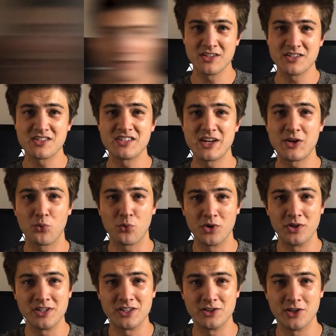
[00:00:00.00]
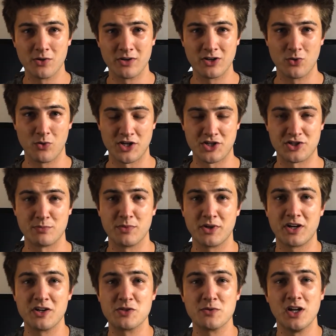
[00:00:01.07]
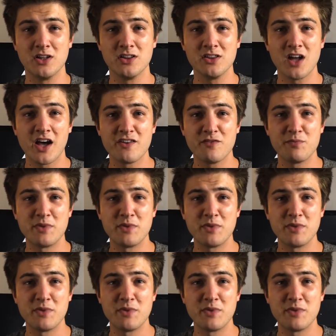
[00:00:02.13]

Now, this is a really loaded question because a lot of